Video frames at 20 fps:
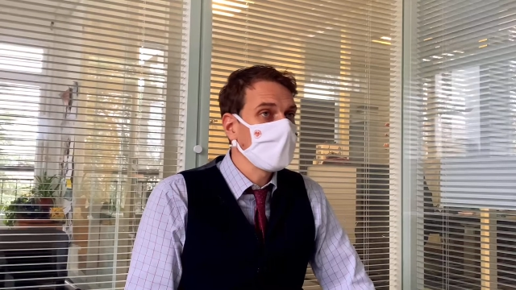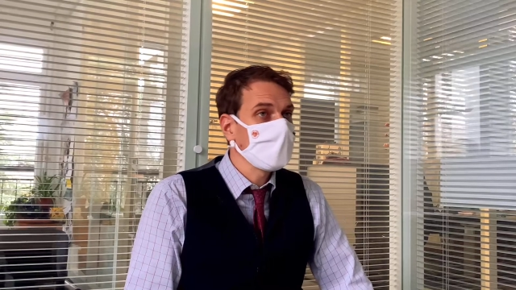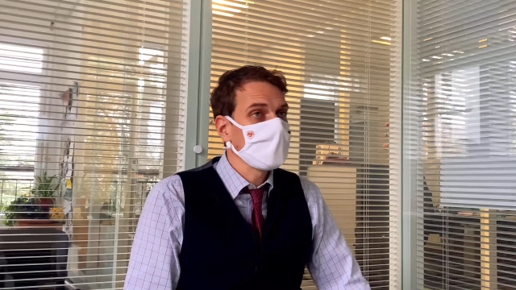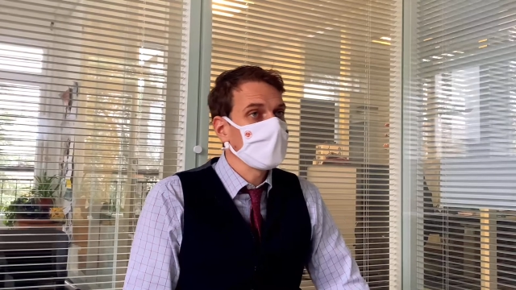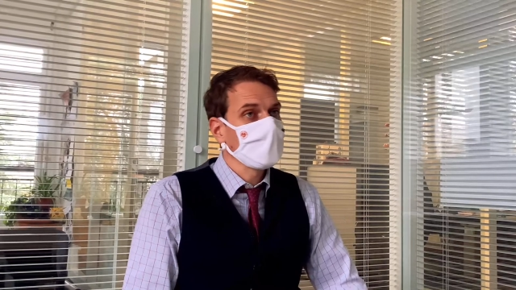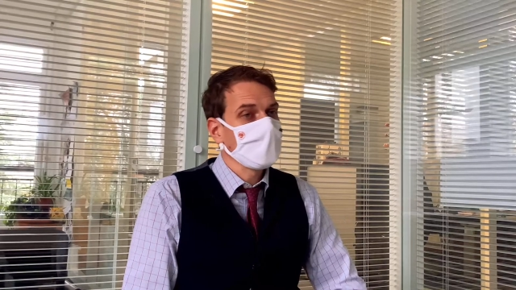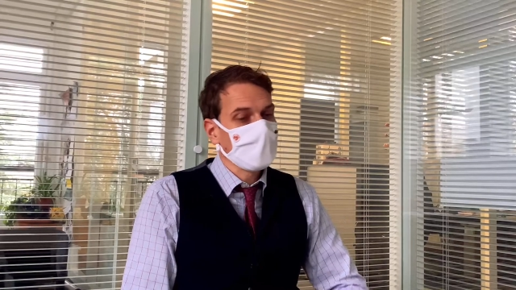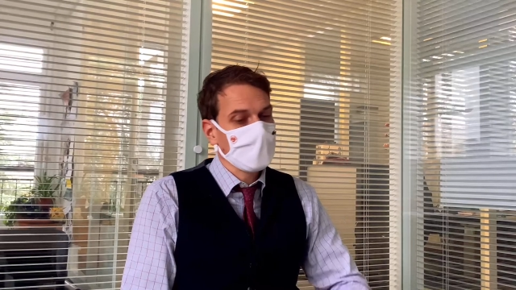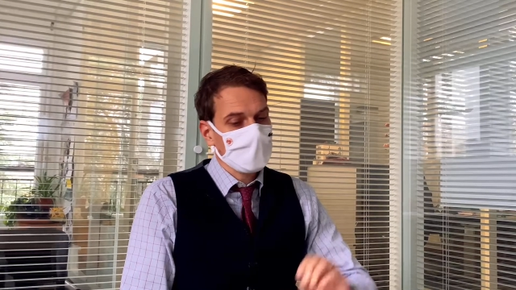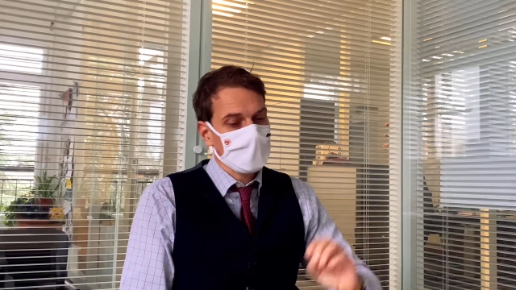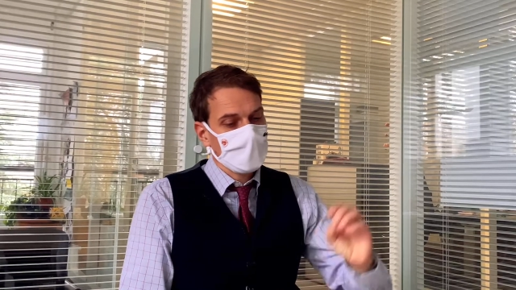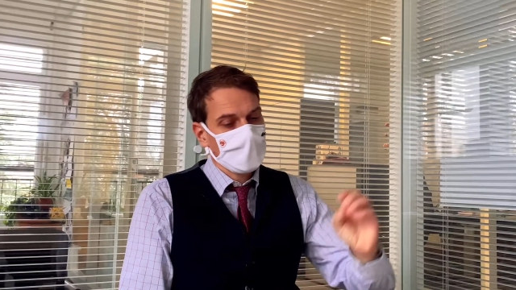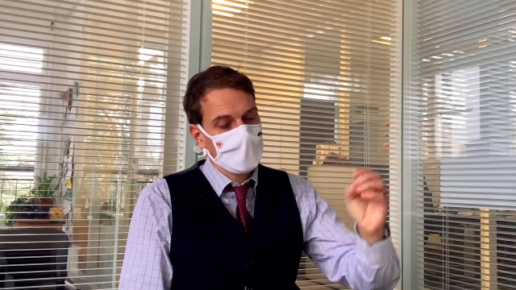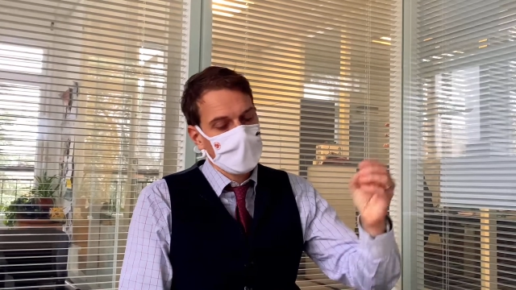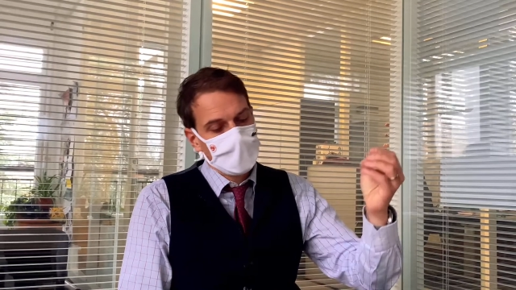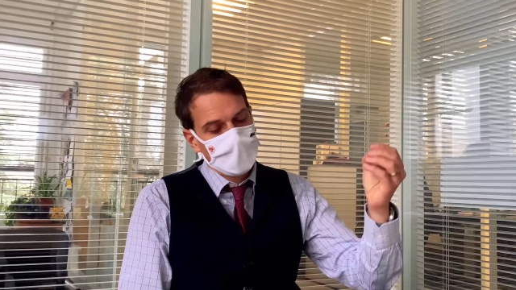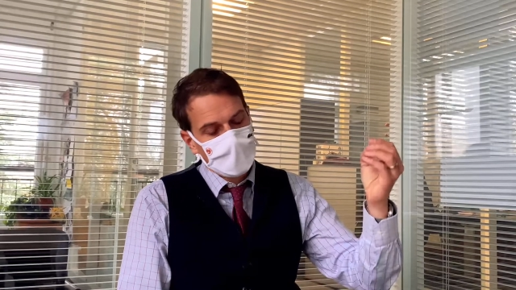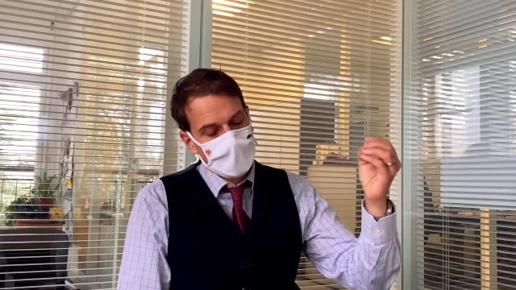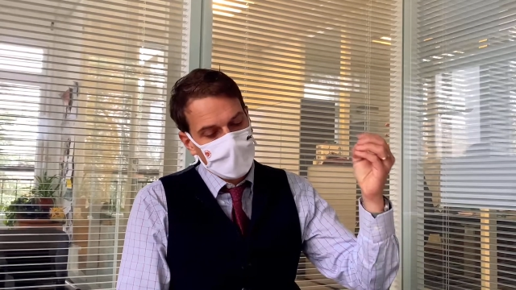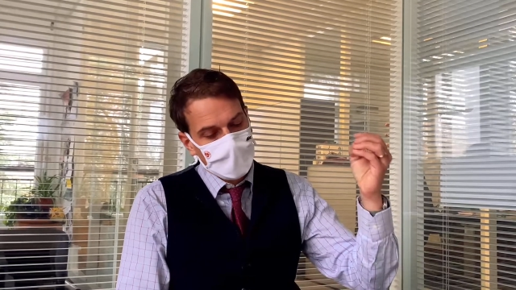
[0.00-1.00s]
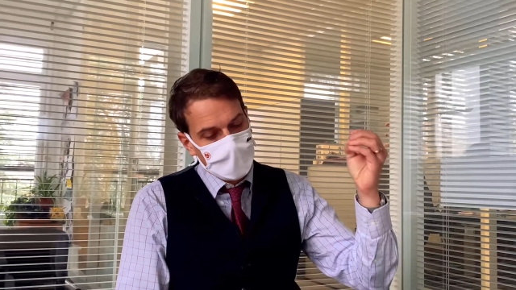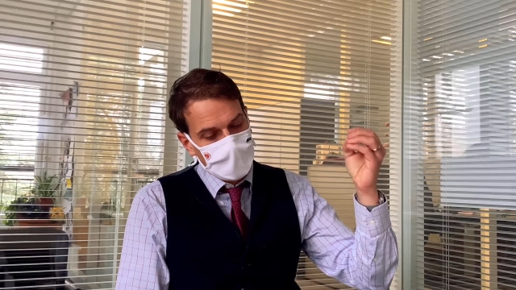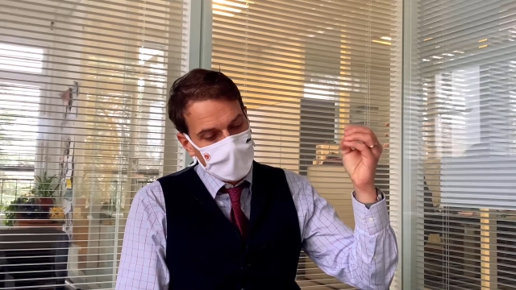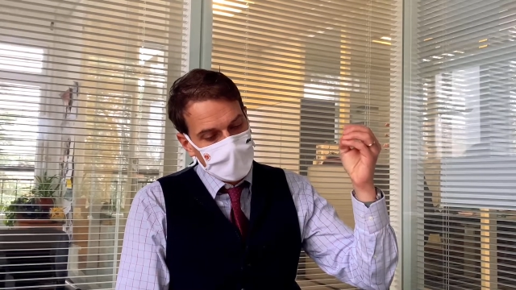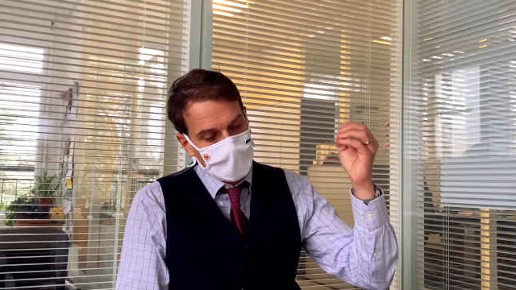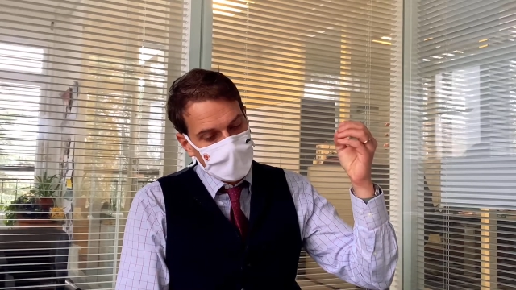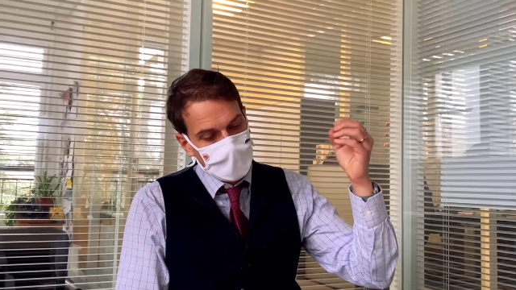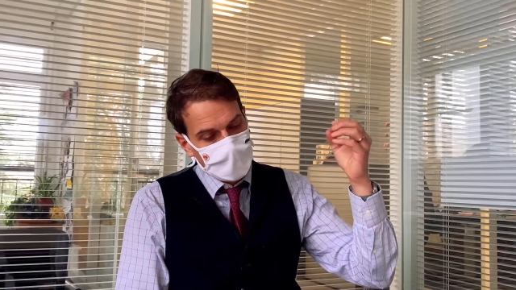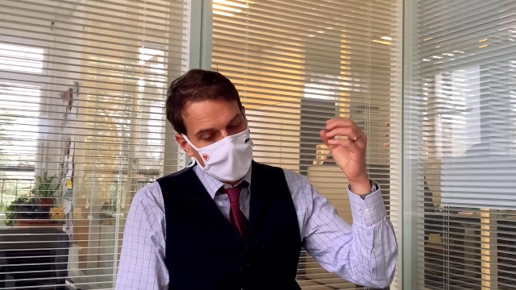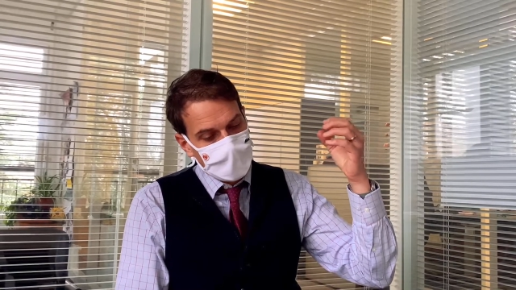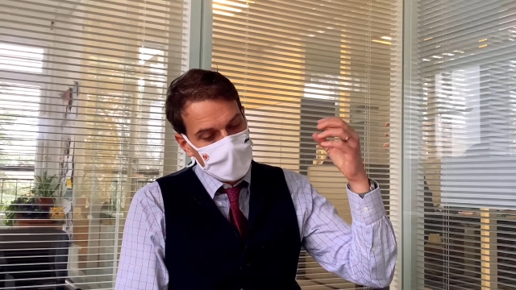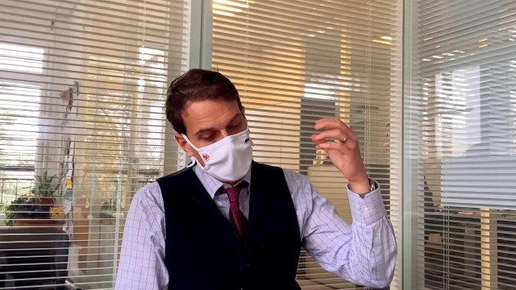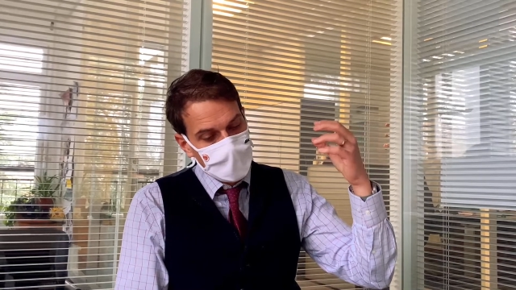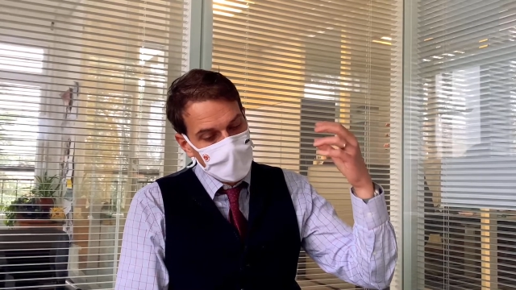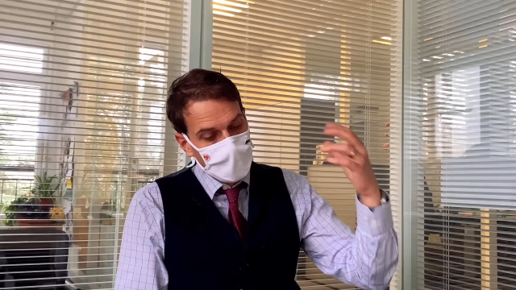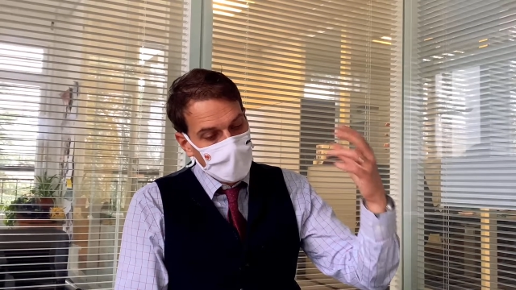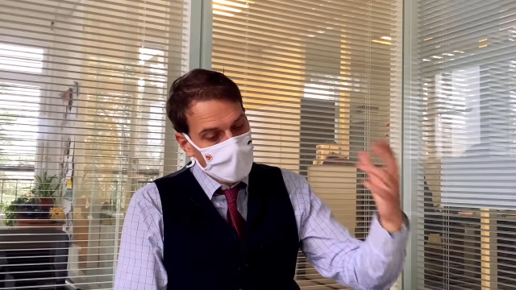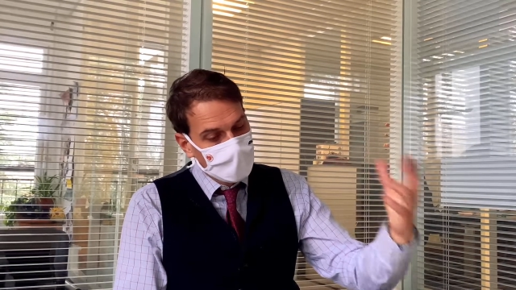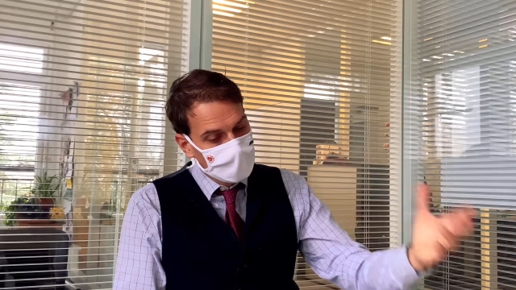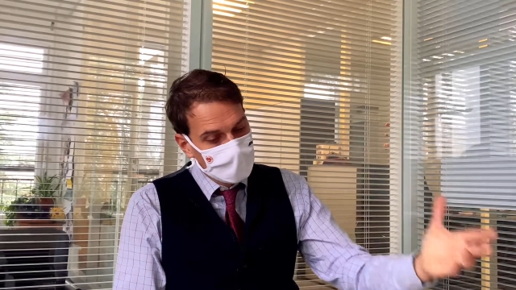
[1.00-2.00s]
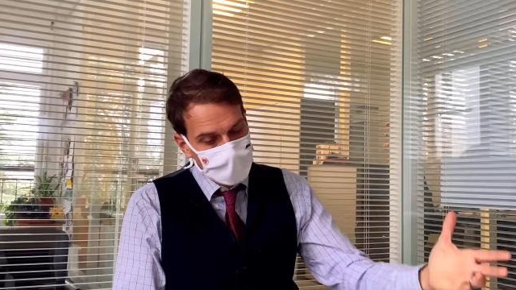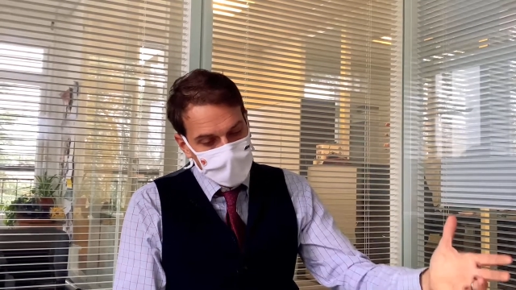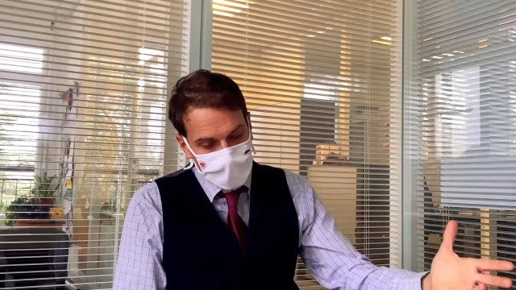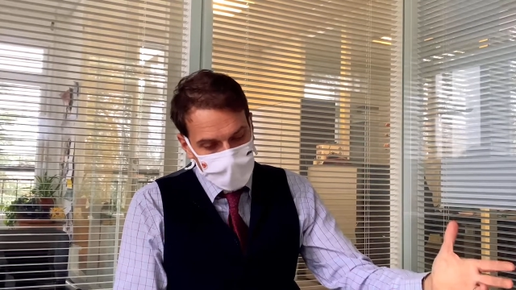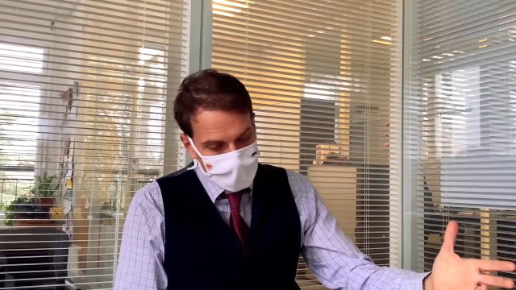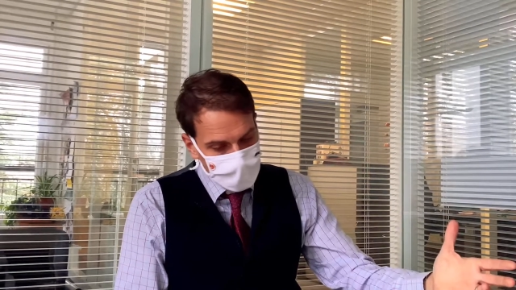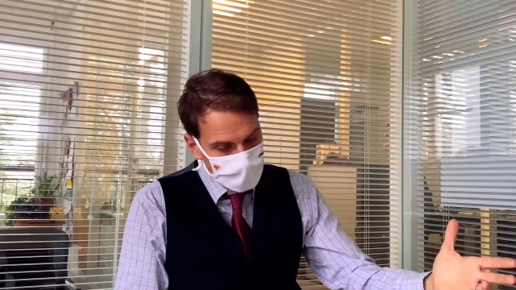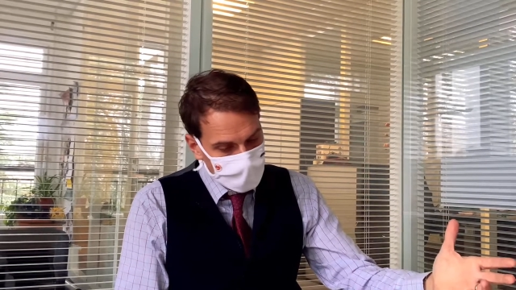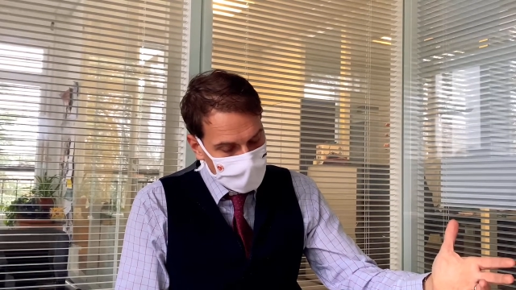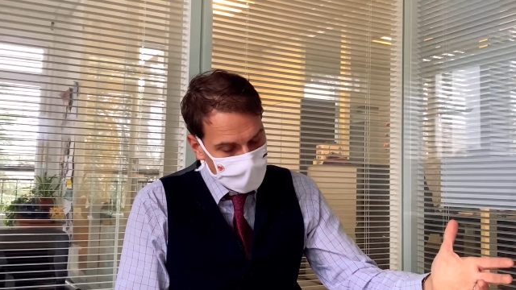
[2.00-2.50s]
certain novel,